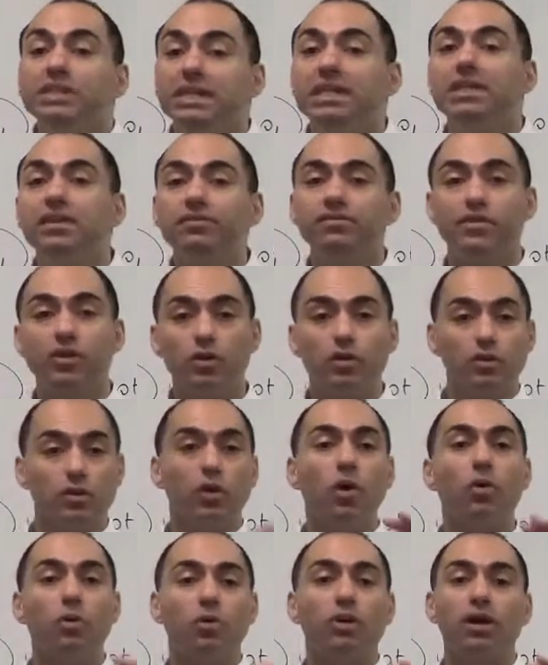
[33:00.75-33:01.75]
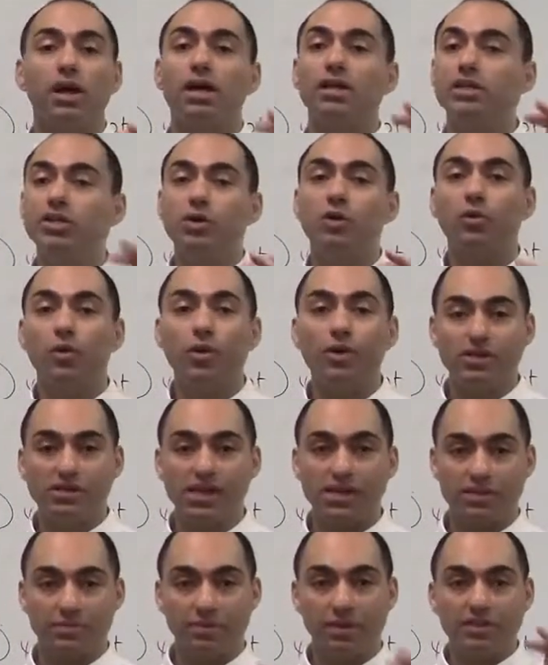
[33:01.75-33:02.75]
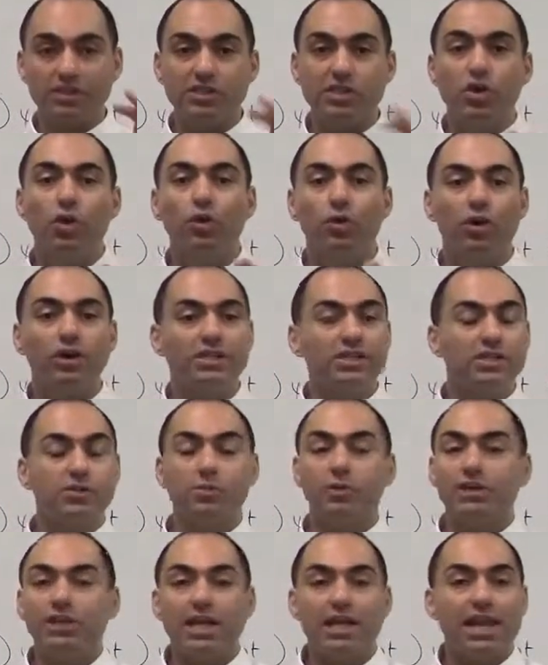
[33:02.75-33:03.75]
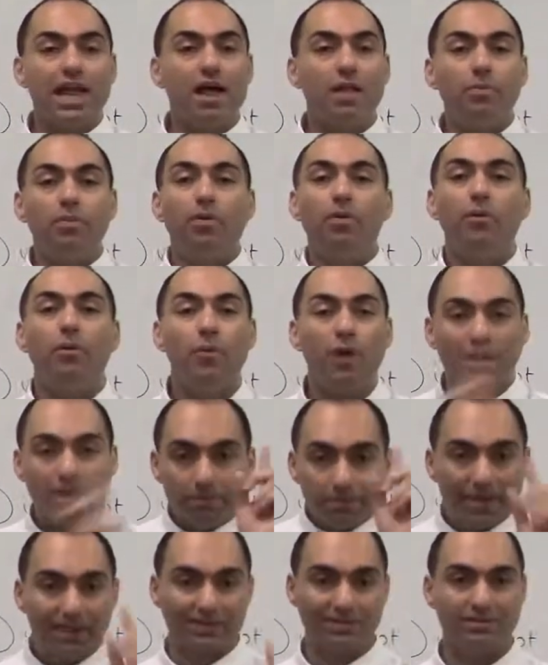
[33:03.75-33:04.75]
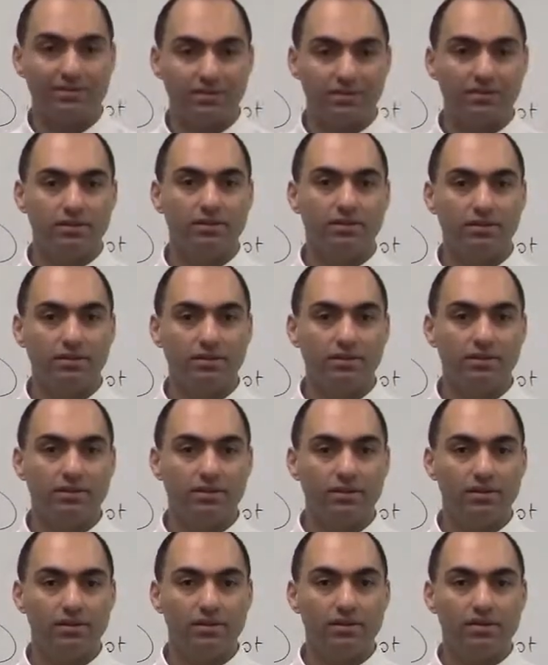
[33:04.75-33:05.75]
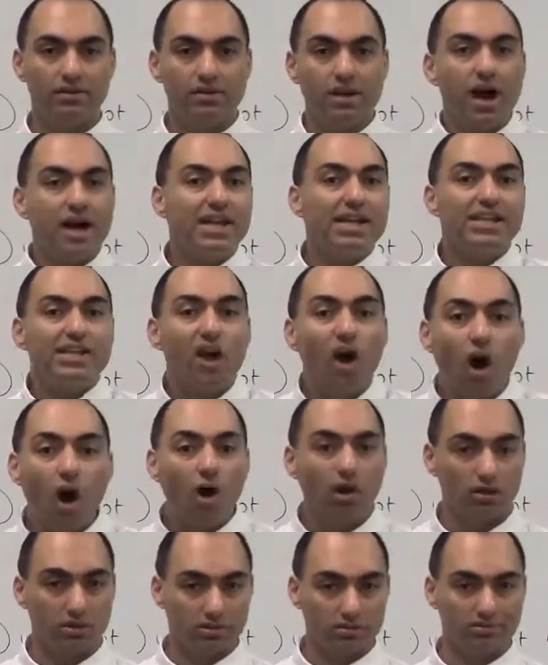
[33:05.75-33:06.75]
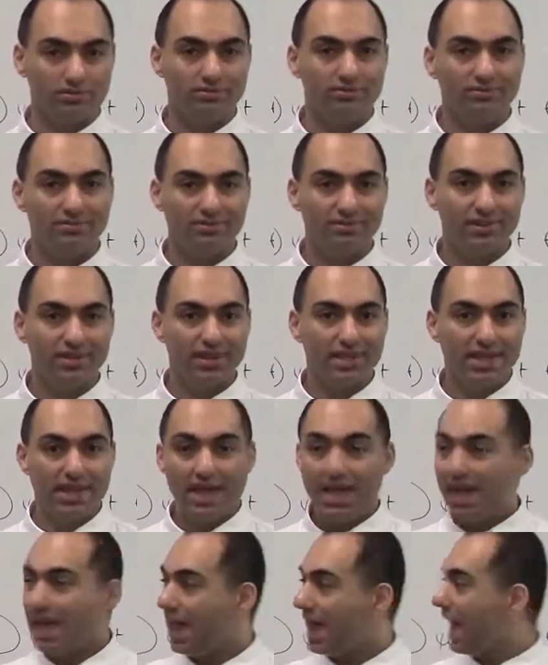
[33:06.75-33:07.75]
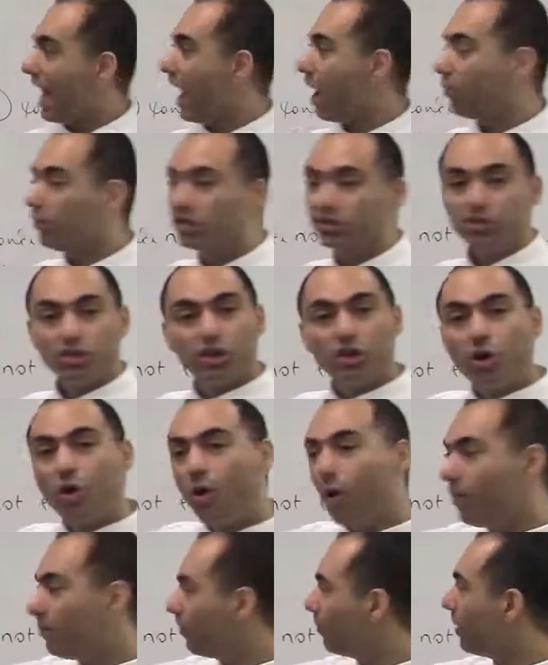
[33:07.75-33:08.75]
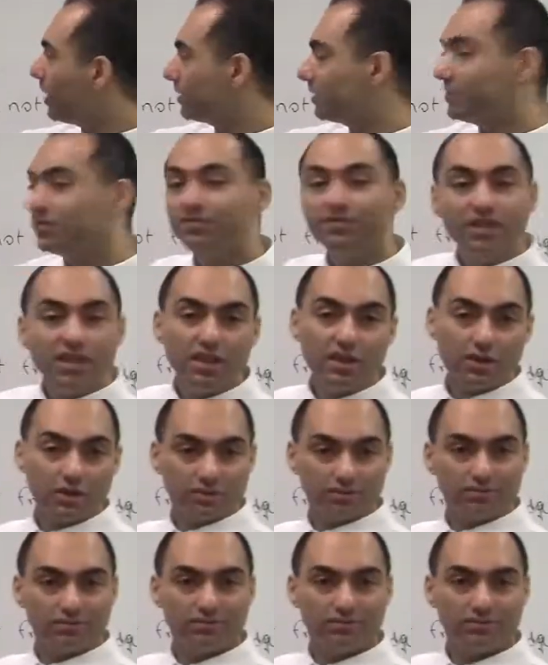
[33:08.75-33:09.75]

need it for you to go work on neocortex because neocortex will not help you one bit. Not at all. I want you to go home and watch this video